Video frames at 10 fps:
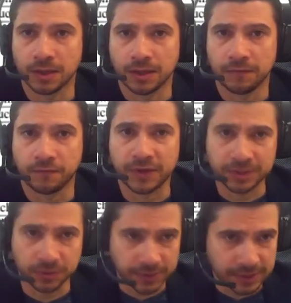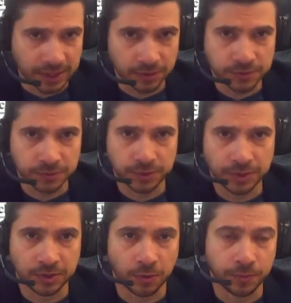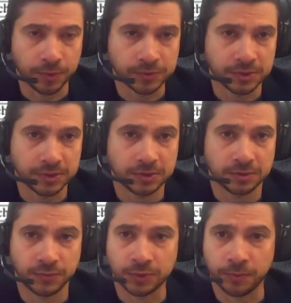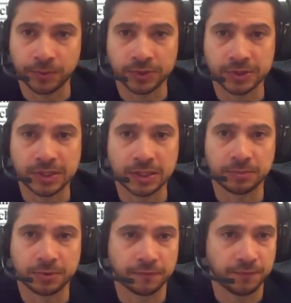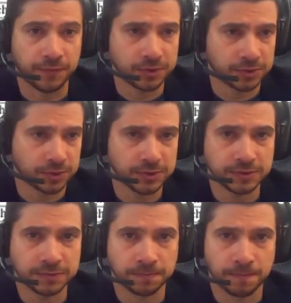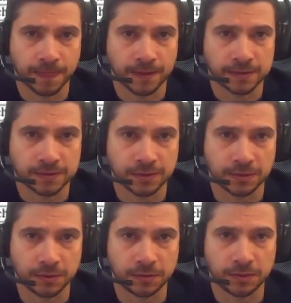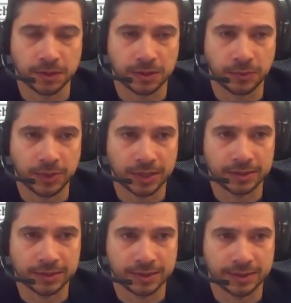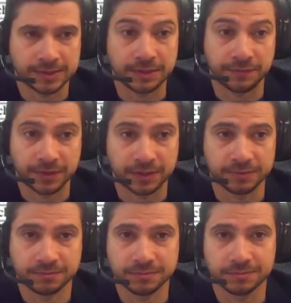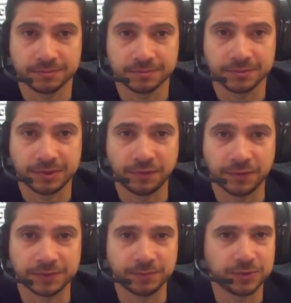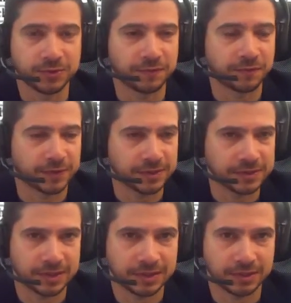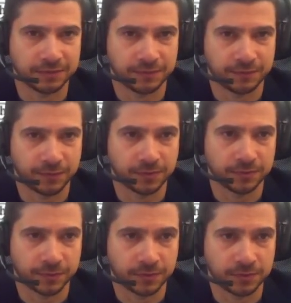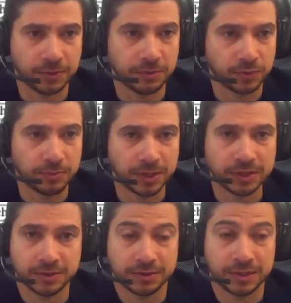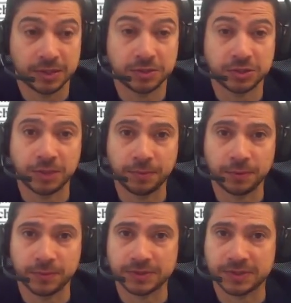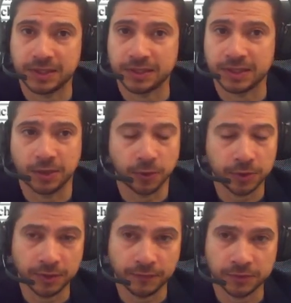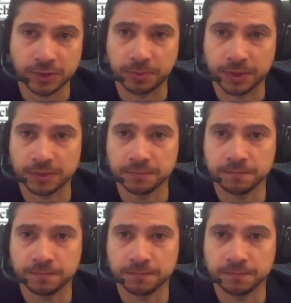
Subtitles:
Final results, we computed the number of victories. So we had a significant difference between the first from the remaining. The champion was Eita Aoki from Japan,